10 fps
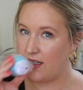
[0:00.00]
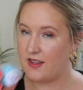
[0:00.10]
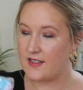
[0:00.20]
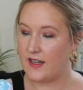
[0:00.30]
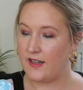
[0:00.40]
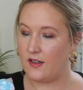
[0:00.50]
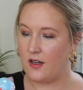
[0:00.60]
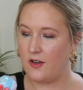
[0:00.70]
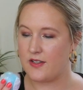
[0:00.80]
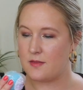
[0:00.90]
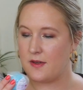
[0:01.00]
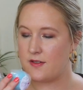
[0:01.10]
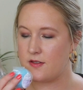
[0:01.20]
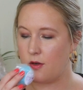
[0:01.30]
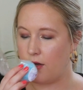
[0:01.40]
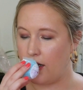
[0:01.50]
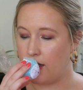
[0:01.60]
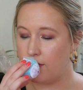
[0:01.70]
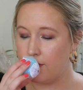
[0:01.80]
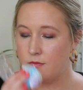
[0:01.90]
in the title. Oh, this smells so
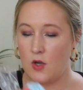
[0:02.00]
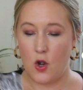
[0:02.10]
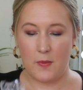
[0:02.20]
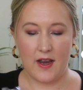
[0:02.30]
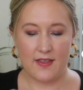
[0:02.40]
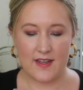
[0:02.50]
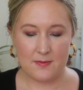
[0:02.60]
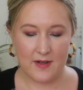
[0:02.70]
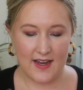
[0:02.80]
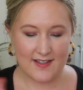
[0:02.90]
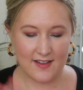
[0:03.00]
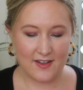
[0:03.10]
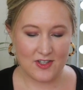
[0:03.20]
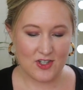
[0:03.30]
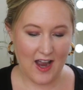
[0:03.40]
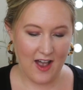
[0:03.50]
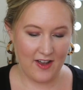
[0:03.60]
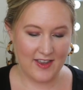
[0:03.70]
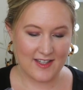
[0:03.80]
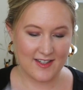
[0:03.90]
good. Oh man, this one has a little
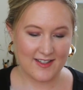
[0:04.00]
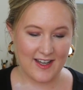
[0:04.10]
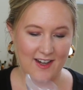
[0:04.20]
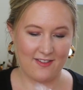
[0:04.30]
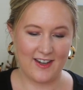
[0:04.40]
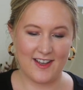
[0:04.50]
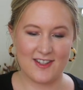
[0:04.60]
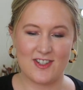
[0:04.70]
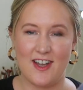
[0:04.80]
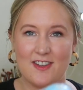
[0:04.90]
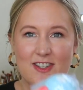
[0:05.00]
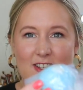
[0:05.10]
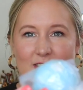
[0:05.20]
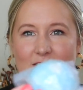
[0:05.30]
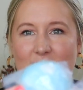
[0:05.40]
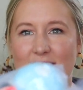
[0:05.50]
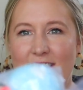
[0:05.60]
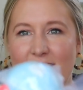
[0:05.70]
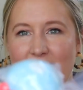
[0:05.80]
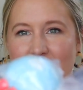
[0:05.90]
shell, and this looks like a real shell too.
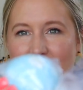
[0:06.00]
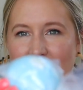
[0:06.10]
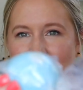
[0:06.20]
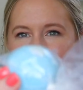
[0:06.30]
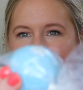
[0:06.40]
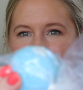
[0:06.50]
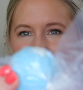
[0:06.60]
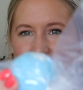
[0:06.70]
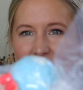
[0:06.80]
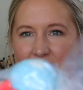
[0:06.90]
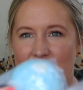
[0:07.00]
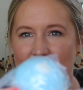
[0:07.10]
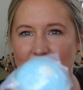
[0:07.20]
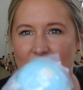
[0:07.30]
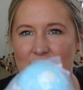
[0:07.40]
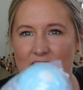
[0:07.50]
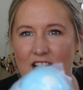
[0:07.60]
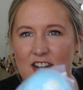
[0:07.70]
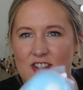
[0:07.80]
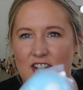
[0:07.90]
I love how they add that little
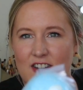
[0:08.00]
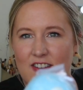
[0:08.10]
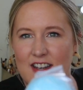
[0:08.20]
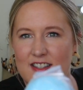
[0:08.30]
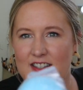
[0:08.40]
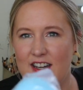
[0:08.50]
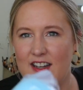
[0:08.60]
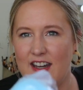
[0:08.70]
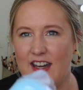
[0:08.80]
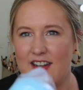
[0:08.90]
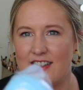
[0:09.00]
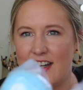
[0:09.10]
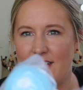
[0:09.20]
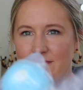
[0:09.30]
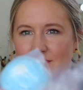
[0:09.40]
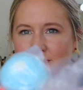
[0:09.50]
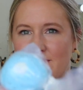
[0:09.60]
touch. Can you guys see? I can't tell.